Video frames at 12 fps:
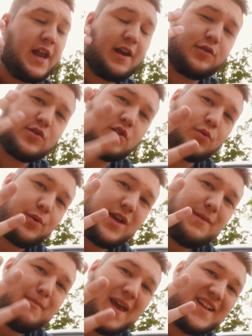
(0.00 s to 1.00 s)
Now, there's
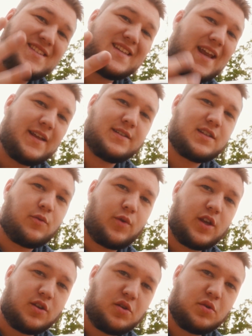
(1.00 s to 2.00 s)
three main settings that
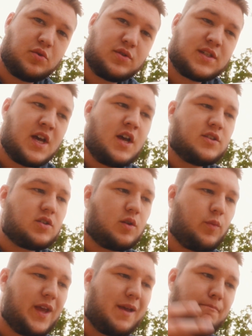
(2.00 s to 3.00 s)
we use so
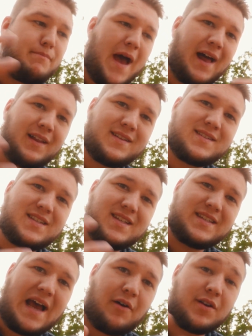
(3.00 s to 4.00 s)
that we can balance
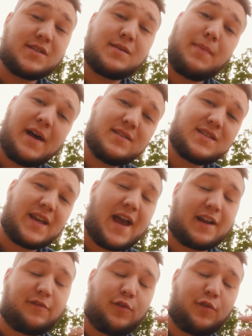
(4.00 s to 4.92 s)
these out, and it's a balancing act.